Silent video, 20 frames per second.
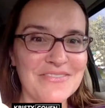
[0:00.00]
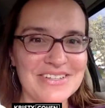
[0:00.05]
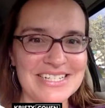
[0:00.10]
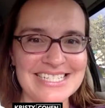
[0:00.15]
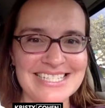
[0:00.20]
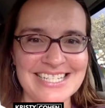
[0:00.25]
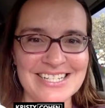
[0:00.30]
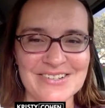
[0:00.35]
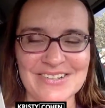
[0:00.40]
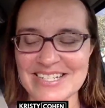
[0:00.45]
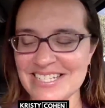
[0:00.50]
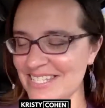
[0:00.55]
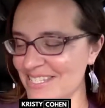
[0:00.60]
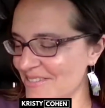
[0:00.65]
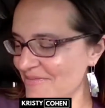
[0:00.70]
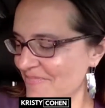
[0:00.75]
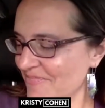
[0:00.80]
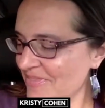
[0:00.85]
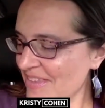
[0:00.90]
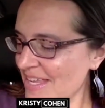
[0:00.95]
with you guys
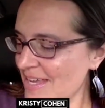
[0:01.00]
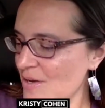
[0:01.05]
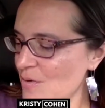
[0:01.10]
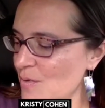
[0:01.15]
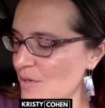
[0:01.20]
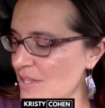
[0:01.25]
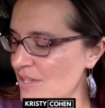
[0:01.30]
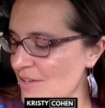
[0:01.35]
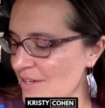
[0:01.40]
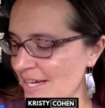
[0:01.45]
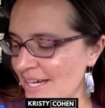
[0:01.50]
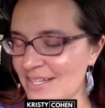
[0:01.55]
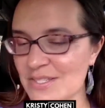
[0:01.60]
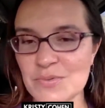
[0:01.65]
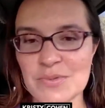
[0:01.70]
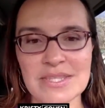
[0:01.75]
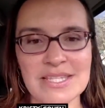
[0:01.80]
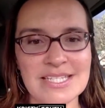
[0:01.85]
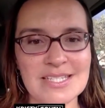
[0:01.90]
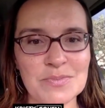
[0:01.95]
with this book, a
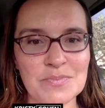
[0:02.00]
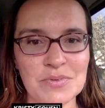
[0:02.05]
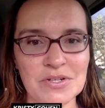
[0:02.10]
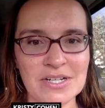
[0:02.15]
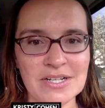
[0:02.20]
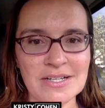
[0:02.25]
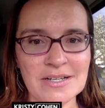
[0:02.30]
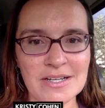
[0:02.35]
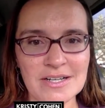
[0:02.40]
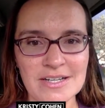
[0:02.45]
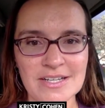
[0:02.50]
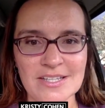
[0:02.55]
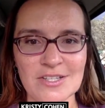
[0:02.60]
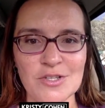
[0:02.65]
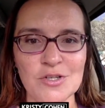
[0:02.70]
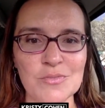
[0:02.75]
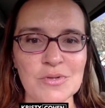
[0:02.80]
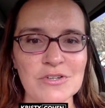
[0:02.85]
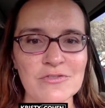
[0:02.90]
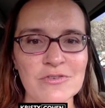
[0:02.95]
new book from Russell
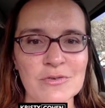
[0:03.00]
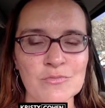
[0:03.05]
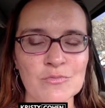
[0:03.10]
Brunson.